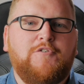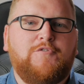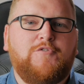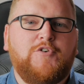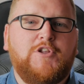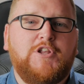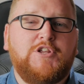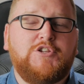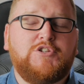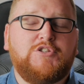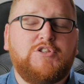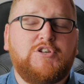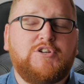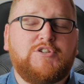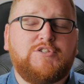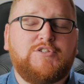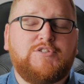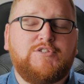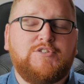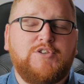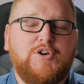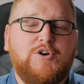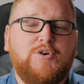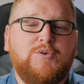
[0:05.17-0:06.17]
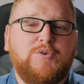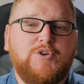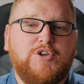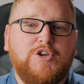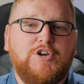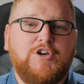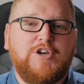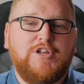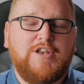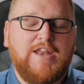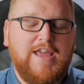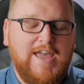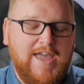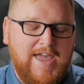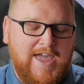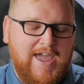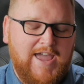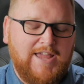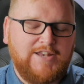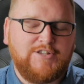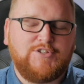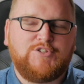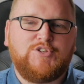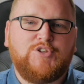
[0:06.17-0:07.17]
footage look so good?
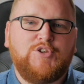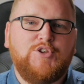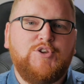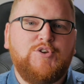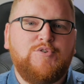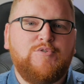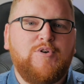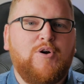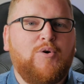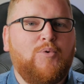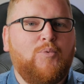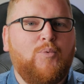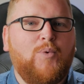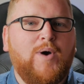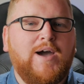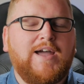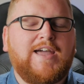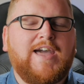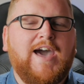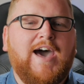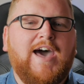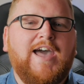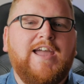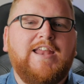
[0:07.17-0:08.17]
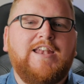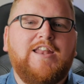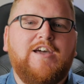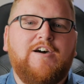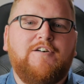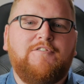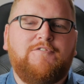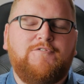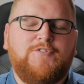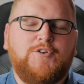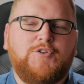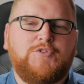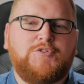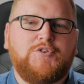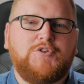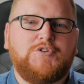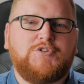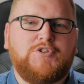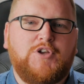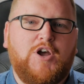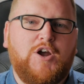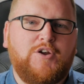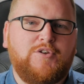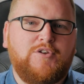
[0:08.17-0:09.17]
And two, what kind of filters
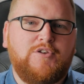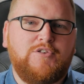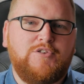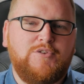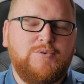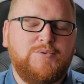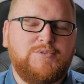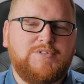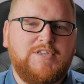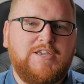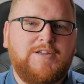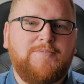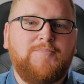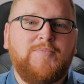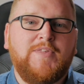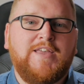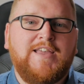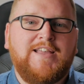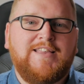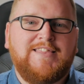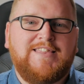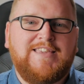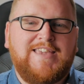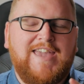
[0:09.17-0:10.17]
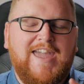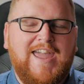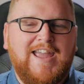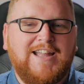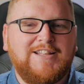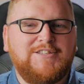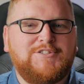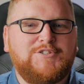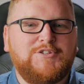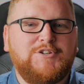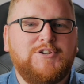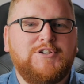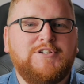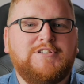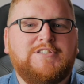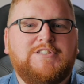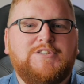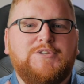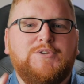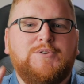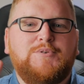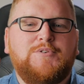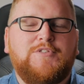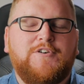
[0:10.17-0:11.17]
are you using? The answer
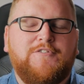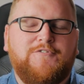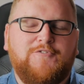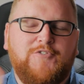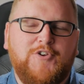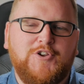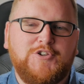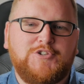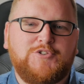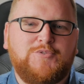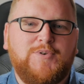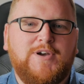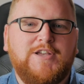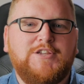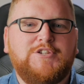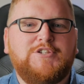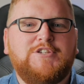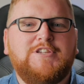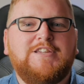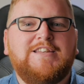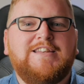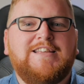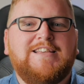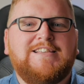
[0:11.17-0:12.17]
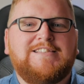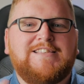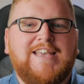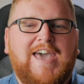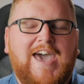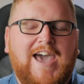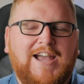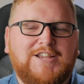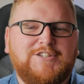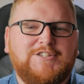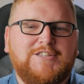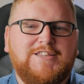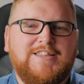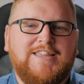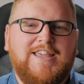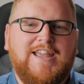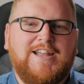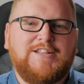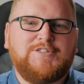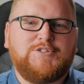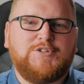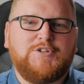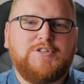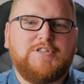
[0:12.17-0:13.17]
to the first question is actually the
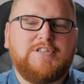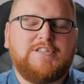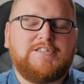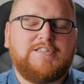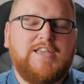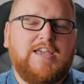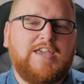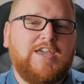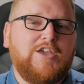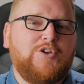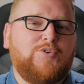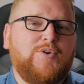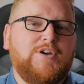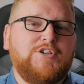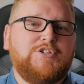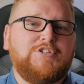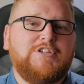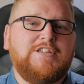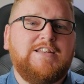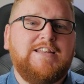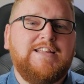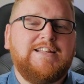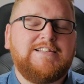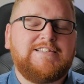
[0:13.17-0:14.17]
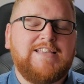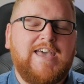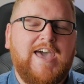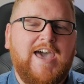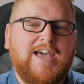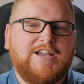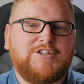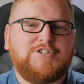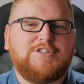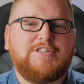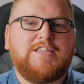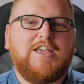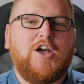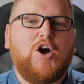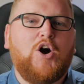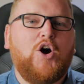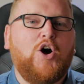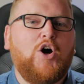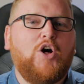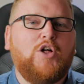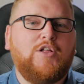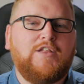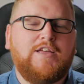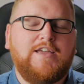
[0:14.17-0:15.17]
answer to the second question. It's actually
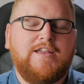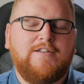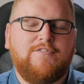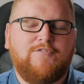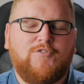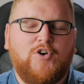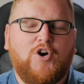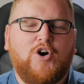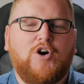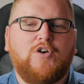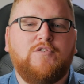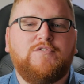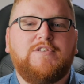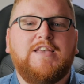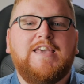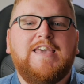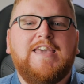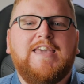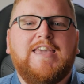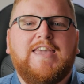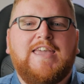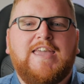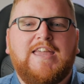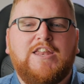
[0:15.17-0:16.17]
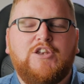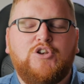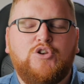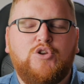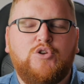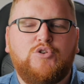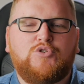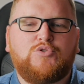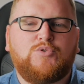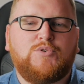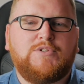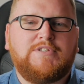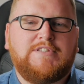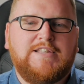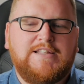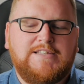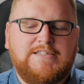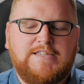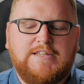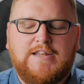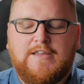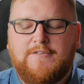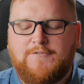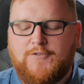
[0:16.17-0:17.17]
all involved in neutral density